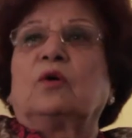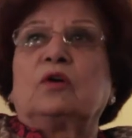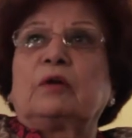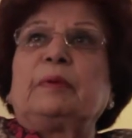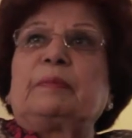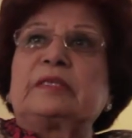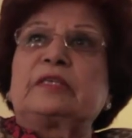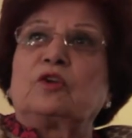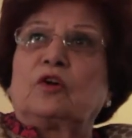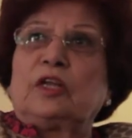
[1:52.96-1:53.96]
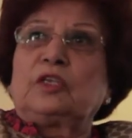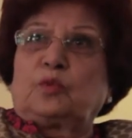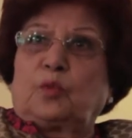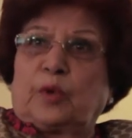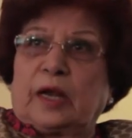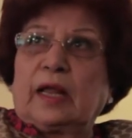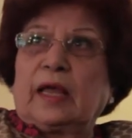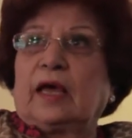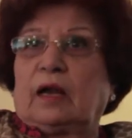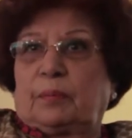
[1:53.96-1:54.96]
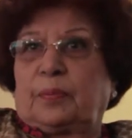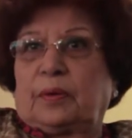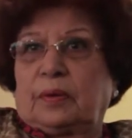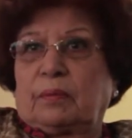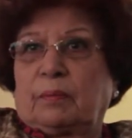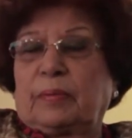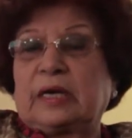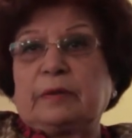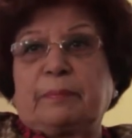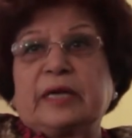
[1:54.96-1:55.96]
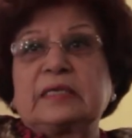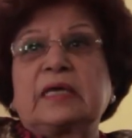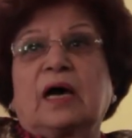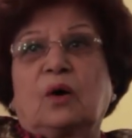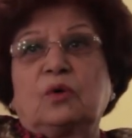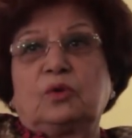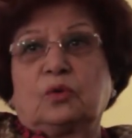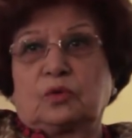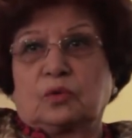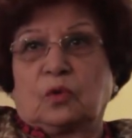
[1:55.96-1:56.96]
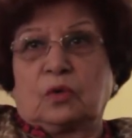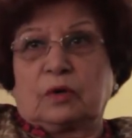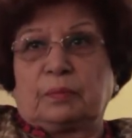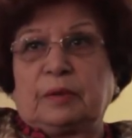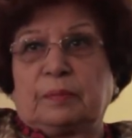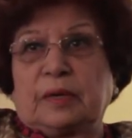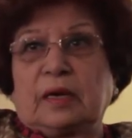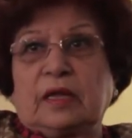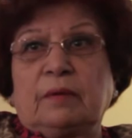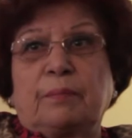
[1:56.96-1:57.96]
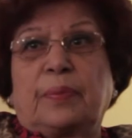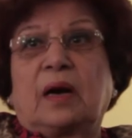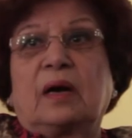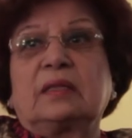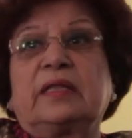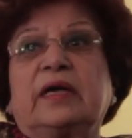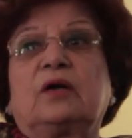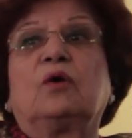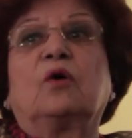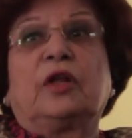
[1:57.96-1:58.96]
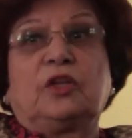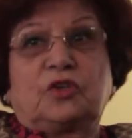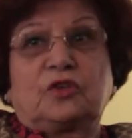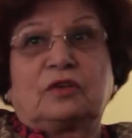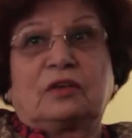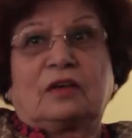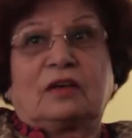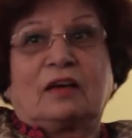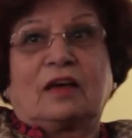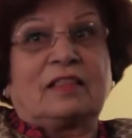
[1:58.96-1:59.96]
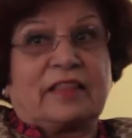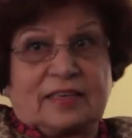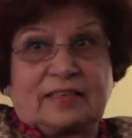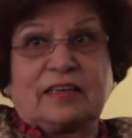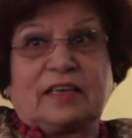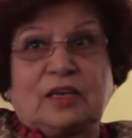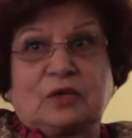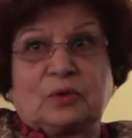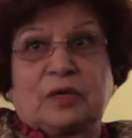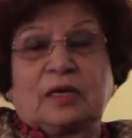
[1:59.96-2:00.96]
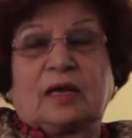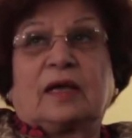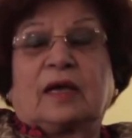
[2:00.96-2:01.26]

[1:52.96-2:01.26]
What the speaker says: Older people's knowledge will help, but depends how those older people impart that knowledge. And that's the key to it.